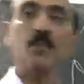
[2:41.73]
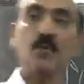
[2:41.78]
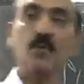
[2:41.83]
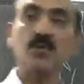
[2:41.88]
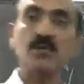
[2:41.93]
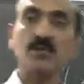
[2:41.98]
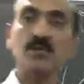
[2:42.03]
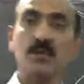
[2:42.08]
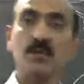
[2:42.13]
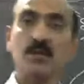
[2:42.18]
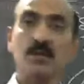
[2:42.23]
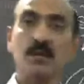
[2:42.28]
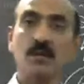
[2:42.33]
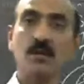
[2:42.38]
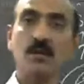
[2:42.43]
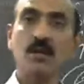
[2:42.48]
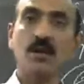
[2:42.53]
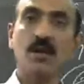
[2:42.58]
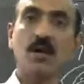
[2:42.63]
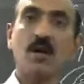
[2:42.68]

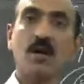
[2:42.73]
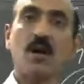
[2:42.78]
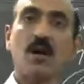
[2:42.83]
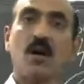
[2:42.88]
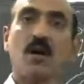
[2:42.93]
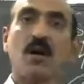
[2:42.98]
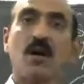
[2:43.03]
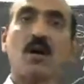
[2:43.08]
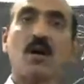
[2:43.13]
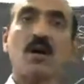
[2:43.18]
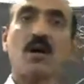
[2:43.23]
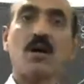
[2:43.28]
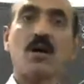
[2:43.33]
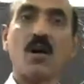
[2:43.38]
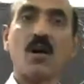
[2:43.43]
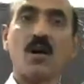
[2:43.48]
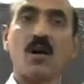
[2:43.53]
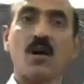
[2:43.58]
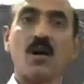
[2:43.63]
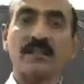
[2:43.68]
pores
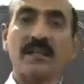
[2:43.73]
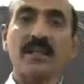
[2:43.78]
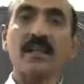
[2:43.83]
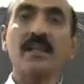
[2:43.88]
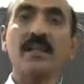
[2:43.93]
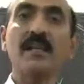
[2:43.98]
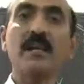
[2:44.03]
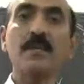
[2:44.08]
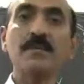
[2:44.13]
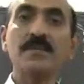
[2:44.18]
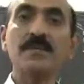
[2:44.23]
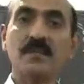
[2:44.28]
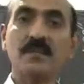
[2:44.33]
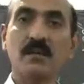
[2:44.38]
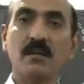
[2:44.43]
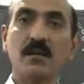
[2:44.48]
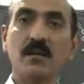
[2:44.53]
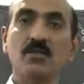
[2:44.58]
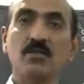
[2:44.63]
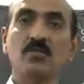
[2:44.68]
on the
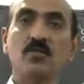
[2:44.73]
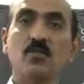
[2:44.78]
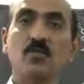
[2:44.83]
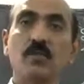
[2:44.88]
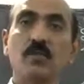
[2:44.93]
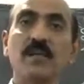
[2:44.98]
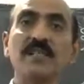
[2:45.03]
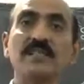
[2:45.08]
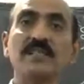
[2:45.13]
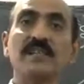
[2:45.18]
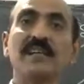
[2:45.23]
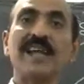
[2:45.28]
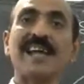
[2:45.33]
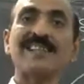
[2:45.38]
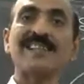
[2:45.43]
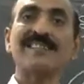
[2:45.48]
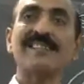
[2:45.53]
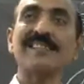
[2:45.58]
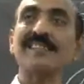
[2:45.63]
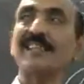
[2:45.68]
leaves through which
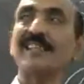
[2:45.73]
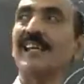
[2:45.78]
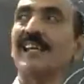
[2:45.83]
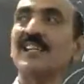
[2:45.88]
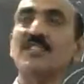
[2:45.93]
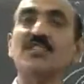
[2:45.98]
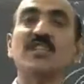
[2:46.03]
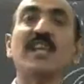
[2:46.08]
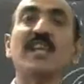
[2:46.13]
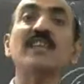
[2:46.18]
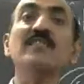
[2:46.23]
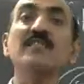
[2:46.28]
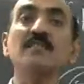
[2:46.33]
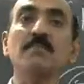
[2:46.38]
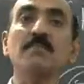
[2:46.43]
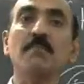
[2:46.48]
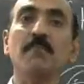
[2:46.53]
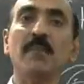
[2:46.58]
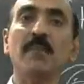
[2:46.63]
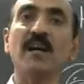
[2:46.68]
gases
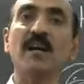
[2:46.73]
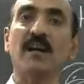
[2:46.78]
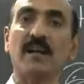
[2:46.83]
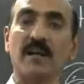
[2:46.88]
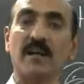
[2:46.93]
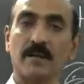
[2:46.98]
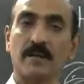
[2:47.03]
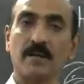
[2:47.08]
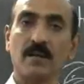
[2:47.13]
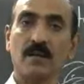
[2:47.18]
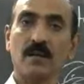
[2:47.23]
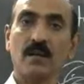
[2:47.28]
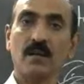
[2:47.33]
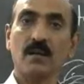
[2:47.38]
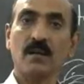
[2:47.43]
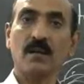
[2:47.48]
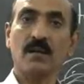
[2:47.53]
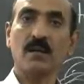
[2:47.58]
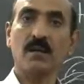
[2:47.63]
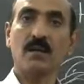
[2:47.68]
exchange may occur.
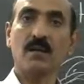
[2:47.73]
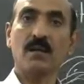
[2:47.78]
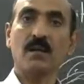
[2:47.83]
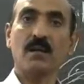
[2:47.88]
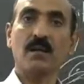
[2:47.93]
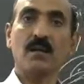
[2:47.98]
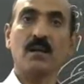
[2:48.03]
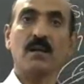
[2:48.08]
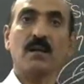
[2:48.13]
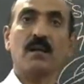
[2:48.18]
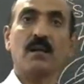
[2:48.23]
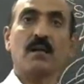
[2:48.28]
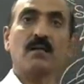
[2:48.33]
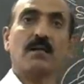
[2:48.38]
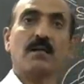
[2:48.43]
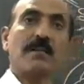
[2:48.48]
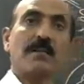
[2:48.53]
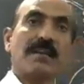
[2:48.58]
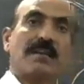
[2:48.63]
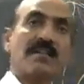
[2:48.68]

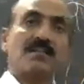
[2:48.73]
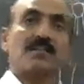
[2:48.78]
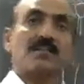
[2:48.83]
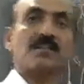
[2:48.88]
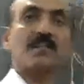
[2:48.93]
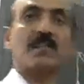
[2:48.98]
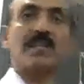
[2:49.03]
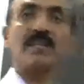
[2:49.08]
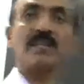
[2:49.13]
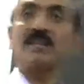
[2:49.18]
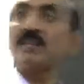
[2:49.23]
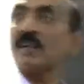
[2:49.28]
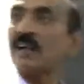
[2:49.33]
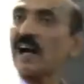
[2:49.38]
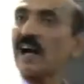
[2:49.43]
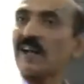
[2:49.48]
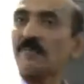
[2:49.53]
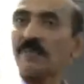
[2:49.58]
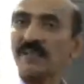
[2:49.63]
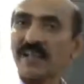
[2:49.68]
When it treat
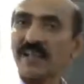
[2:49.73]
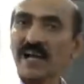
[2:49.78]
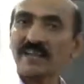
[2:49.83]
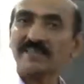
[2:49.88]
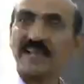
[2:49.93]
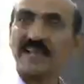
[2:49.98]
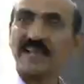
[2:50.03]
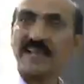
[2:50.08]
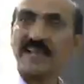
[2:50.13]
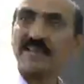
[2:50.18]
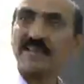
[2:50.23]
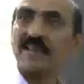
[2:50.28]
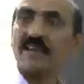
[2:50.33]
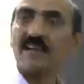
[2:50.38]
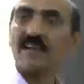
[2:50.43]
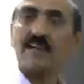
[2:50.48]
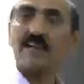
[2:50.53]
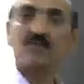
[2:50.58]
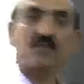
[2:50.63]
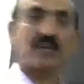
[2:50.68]
carbon dioxide,
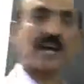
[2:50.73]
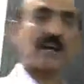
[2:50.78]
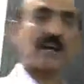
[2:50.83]
so